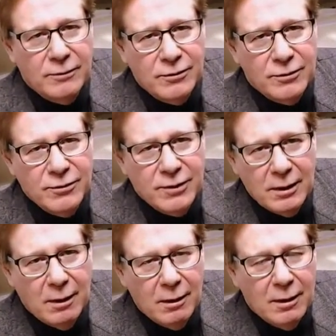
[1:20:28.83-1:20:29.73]
It was still sitting
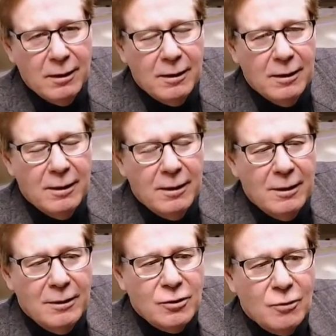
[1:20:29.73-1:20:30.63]
there.
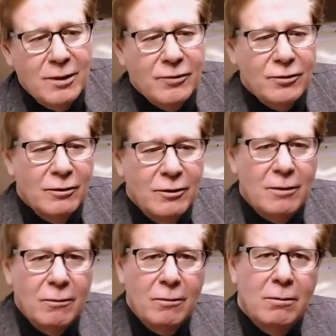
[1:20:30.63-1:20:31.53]
So when this little
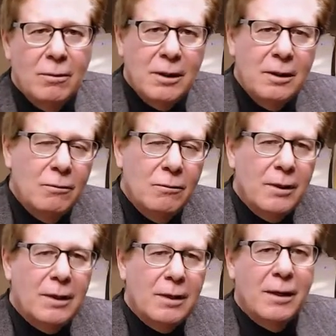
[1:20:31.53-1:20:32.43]
rookie
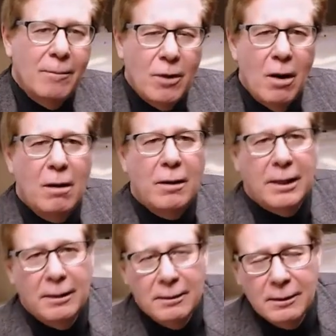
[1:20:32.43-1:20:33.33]
Ricky kept
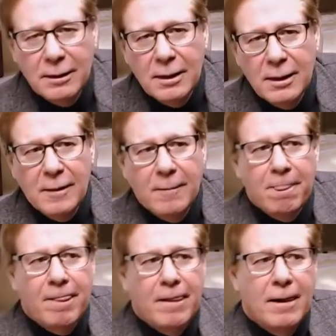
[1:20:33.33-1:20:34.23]
calling,
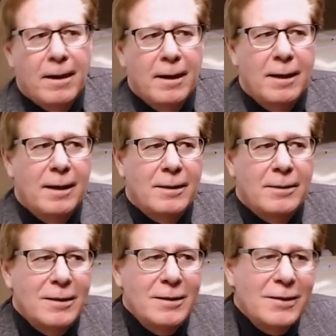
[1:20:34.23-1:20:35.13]
it
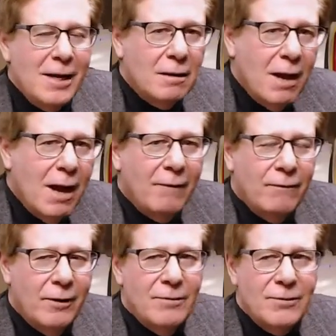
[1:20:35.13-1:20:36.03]
didn't take a lot for
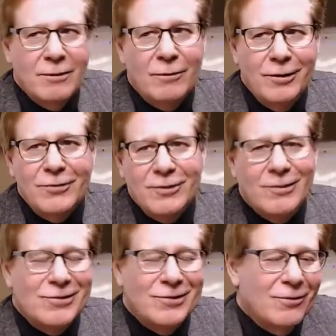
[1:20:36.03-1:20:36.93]
him to say, well, here's someone
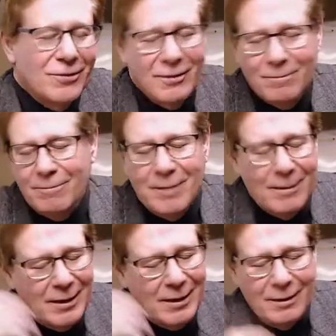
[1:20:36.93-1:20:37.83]
that's interested. Maybe
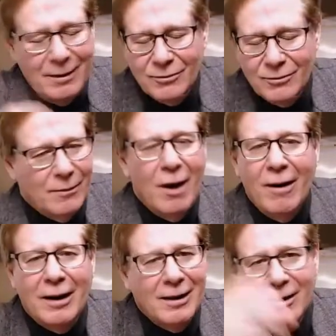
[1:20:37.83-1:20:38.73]
he can do something. Well, all
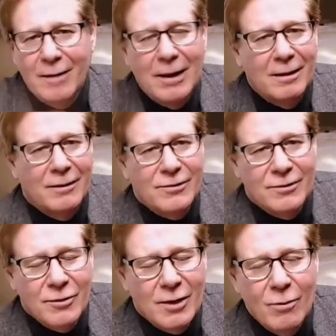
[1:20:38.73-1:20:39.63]
right, kid, come out and list it.
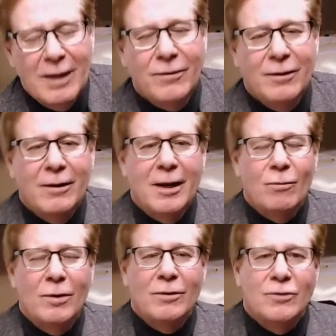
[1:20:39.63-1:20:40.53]
So I went out there, and I
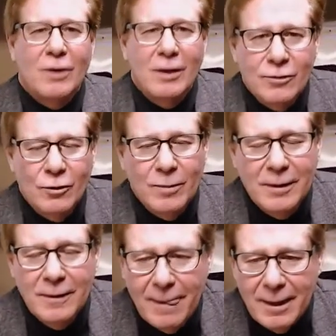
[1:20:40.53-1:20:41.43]
went to John's home, and
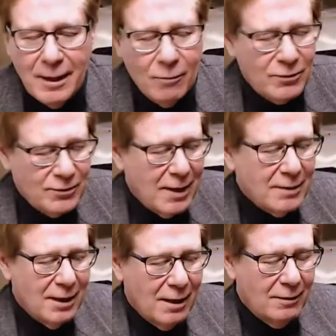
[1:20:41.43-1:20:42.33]
we sat
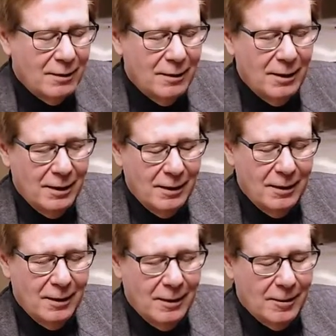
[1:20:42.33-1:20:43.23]
down,
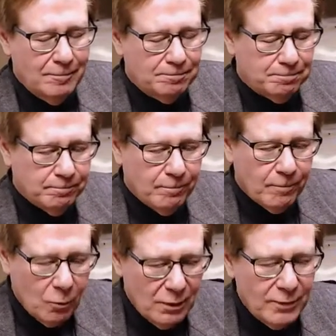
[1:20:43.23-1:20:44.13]
and
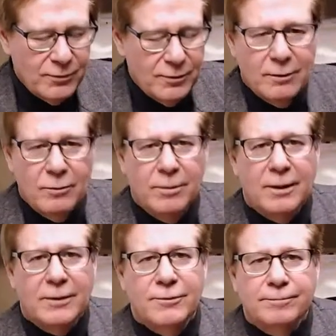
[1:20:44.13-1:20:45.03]
we listed the
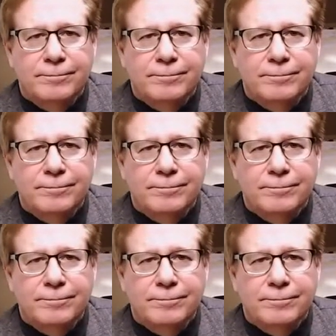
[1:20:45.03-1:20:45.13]
duplex.